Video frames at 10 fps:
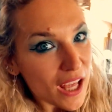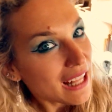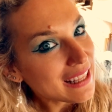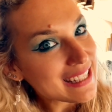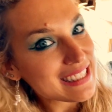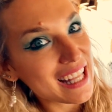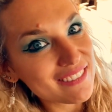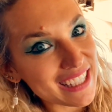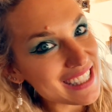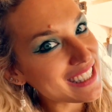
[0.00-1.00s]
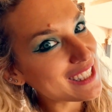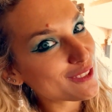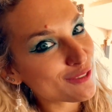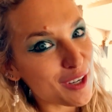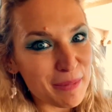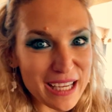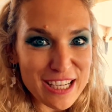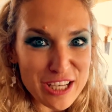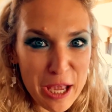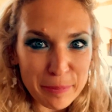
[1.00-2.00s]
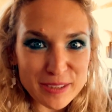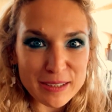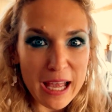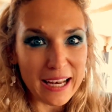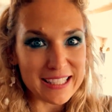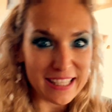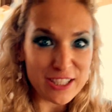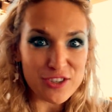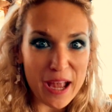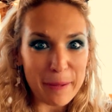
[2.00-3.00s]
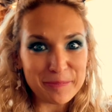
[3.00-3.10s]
Lots and lots of kisses from Egypt, Alexandria.